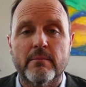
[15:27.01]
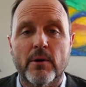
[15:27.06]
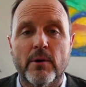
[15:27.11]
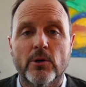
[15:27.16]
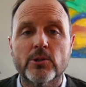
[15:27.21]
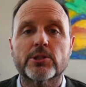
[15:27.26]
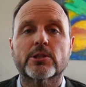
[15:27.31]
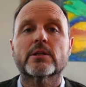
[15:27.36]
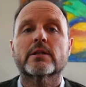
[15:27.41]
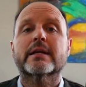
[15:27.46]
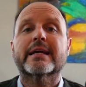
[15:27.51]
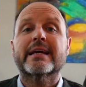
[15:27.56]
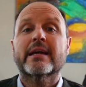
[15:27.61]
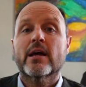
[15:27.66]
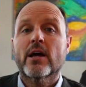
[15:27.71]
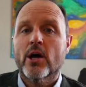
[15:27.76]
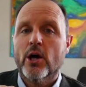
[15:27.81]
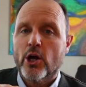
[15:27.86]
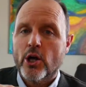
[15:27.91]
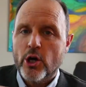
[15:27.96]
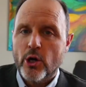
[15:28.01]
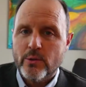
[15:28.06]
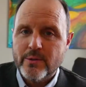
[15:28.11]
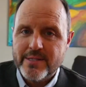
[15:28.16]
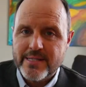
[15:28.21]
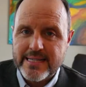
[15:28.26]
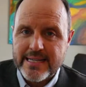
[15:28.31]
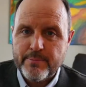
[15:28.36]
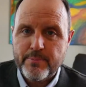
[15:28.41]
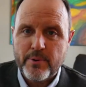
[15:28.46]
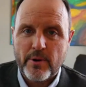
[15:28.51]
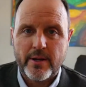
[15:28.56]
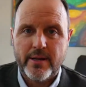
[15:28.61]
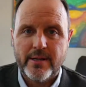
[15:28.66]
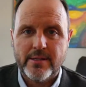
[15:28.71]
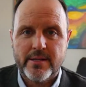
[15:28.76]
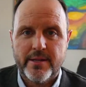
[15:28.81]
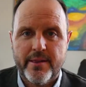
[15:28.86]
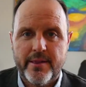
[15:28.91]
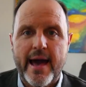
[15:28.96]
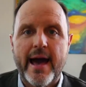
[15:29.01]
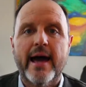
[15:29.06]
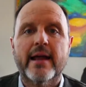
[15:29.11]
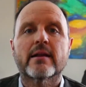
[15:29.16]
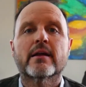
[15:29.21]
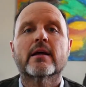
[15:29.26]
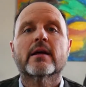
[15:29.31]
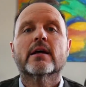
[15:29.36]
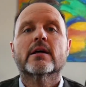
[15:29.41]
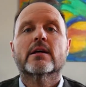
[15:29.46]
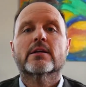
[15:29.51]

emotionally, go deeper into that.